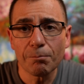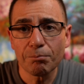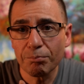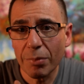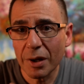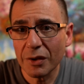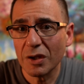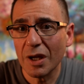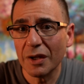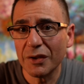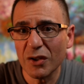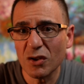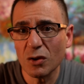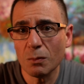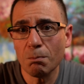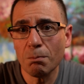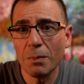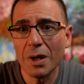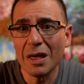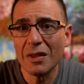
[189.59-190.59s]
but it
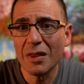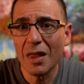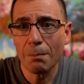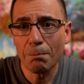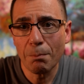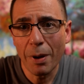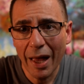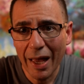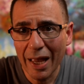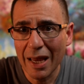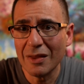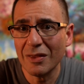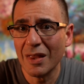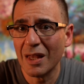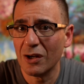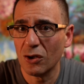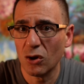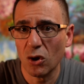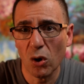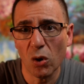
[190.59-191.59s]
doesn't mean that pain
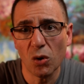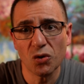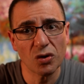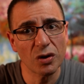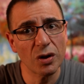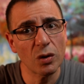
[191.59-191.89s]
that occurs on